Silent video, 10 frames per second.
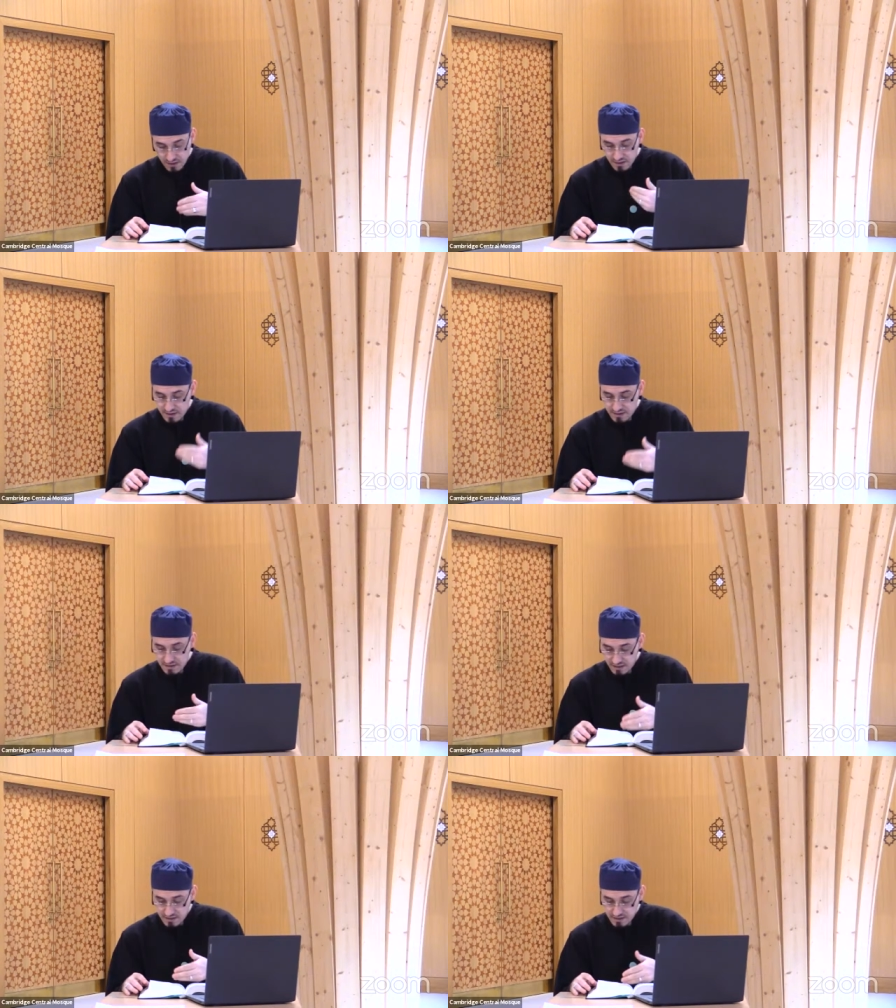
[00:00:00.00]
uh,
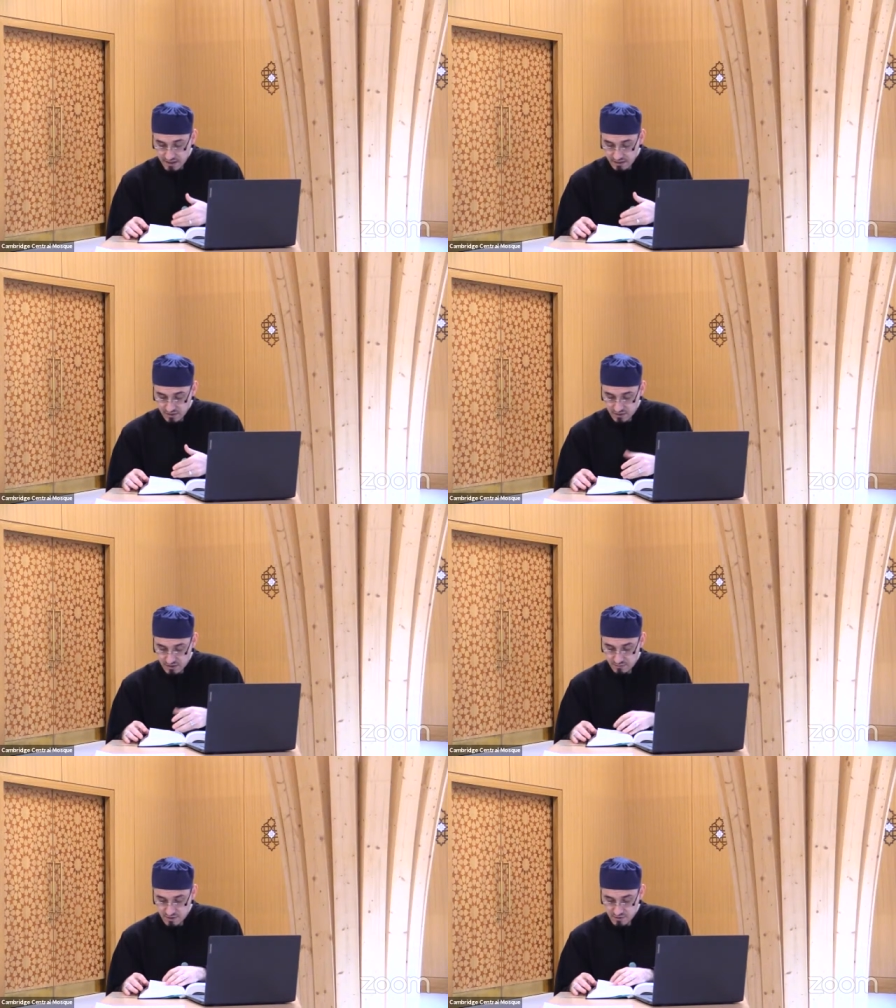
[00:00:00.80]
this other
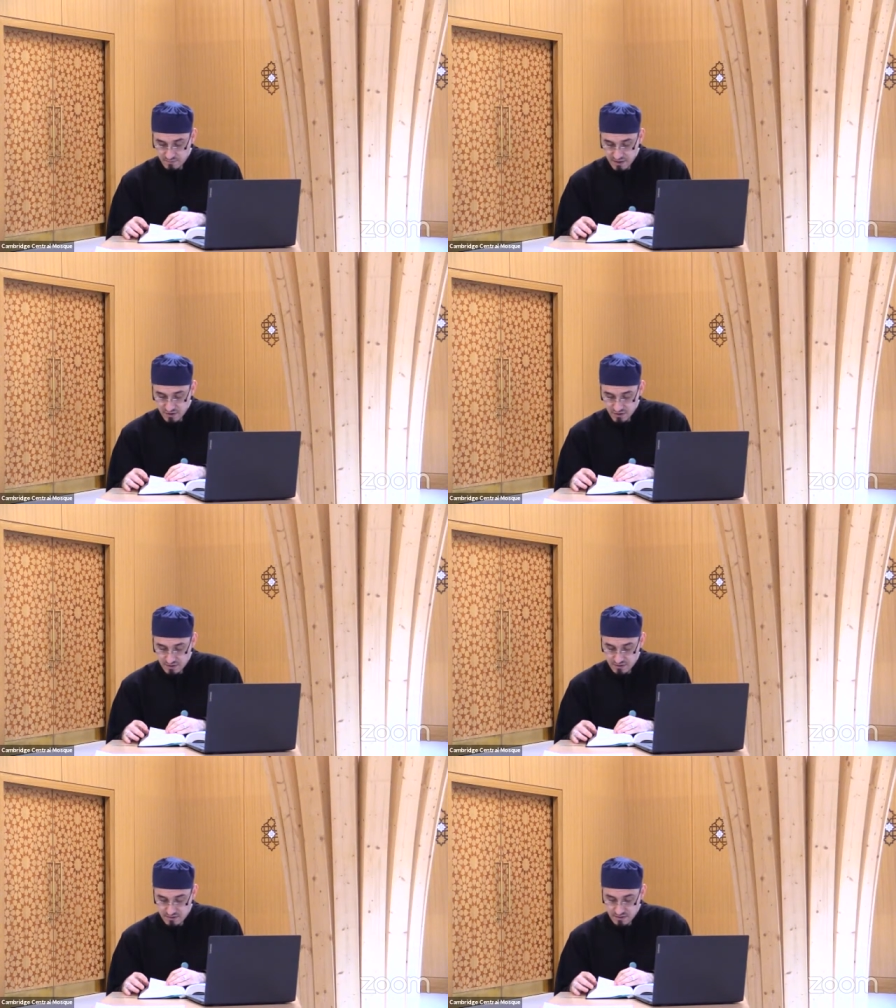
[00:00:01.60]
section, which
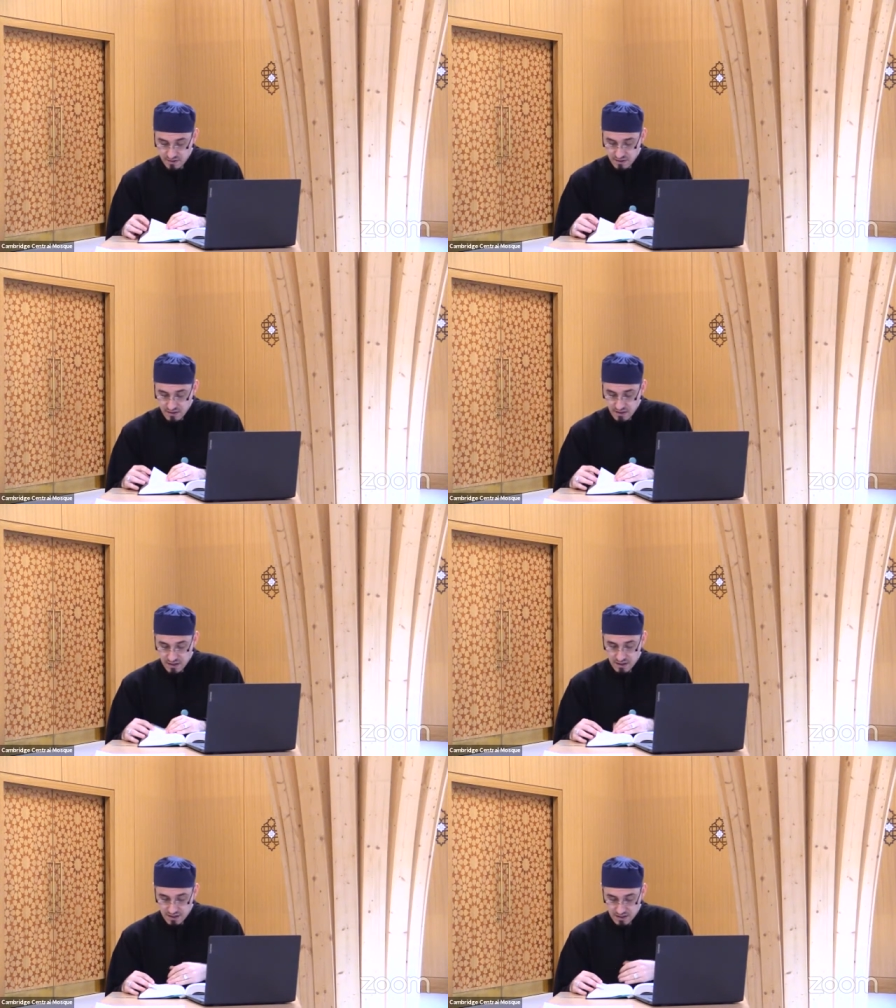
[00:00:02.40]
mentions
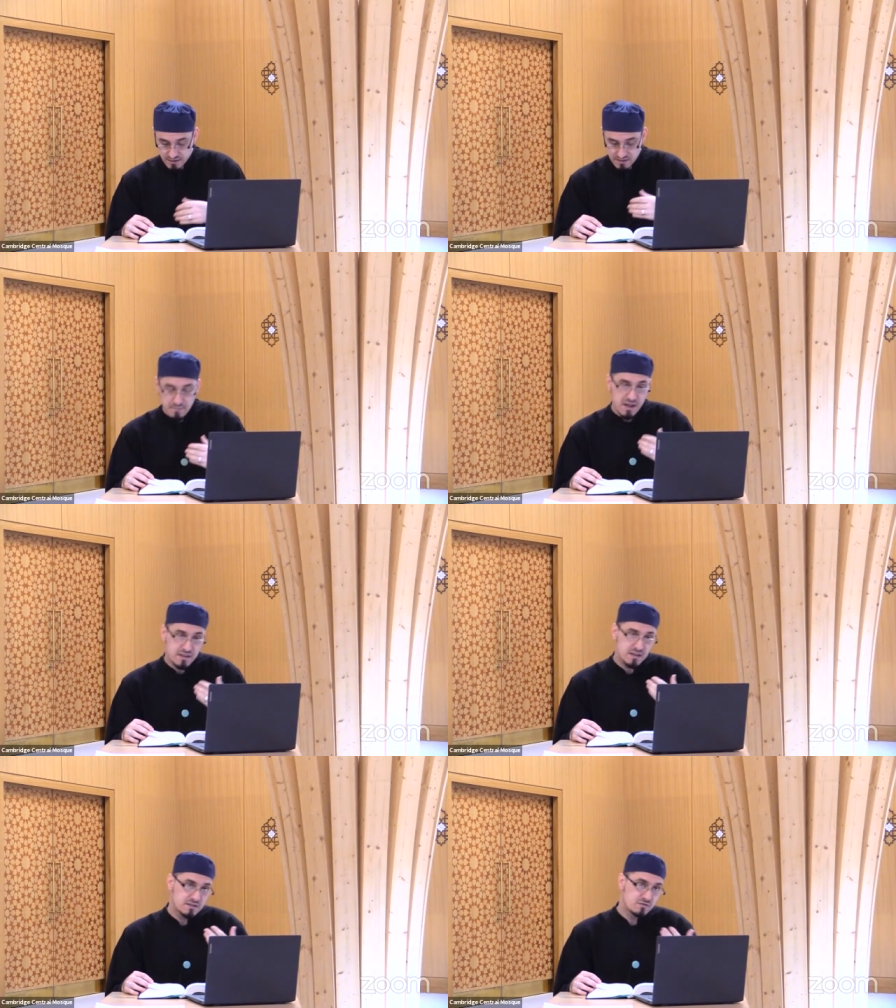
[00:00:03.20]
uh, some
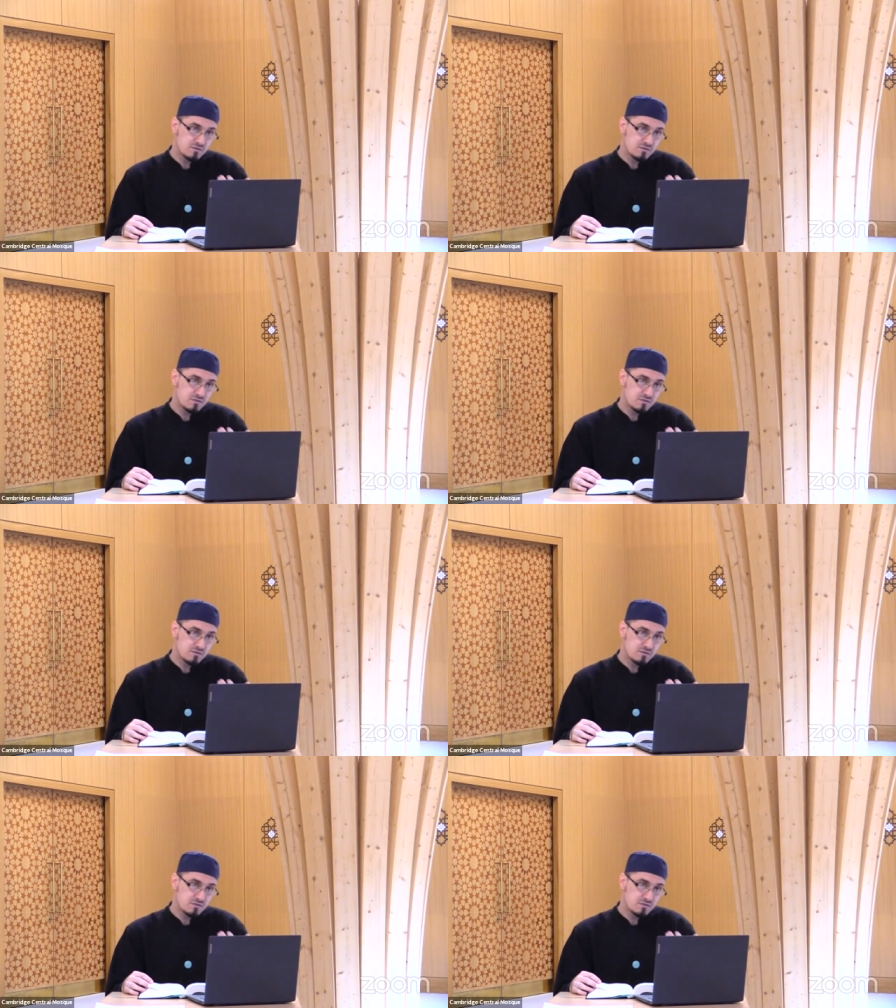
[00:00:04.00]
other,